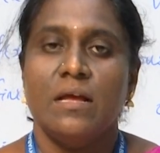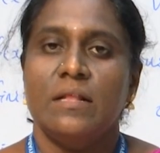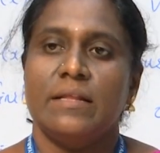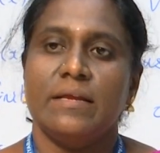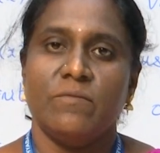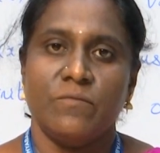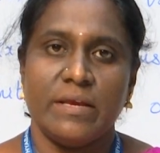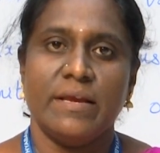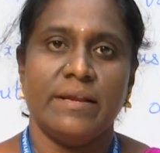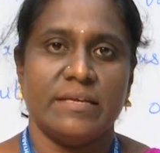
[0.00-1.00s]
then we
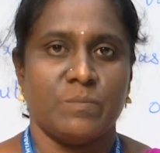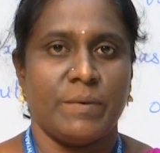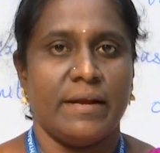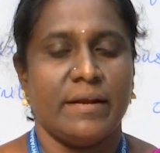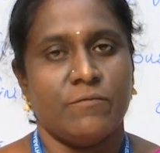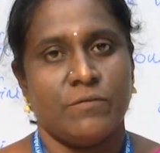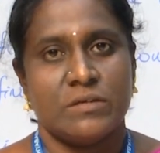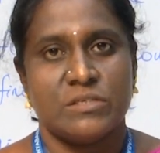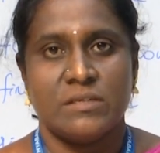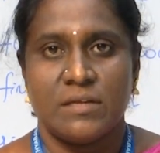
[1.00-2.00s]
can expand a
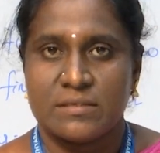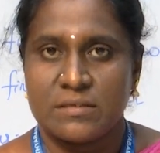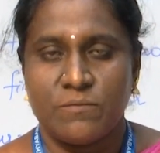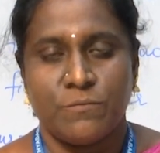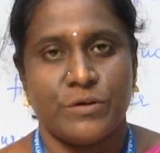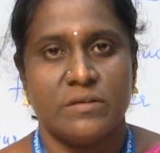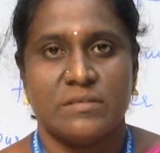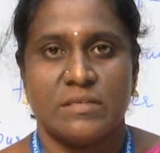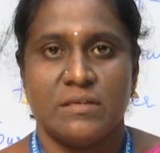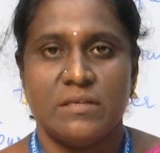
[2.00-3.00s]
function as a Fourier
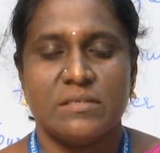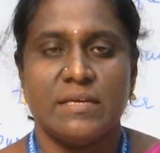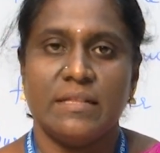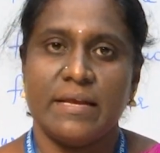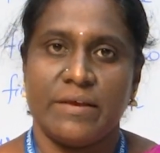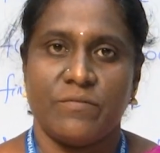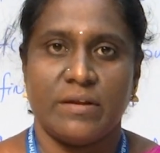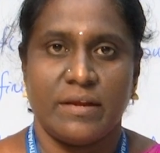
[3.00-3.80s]
series in the given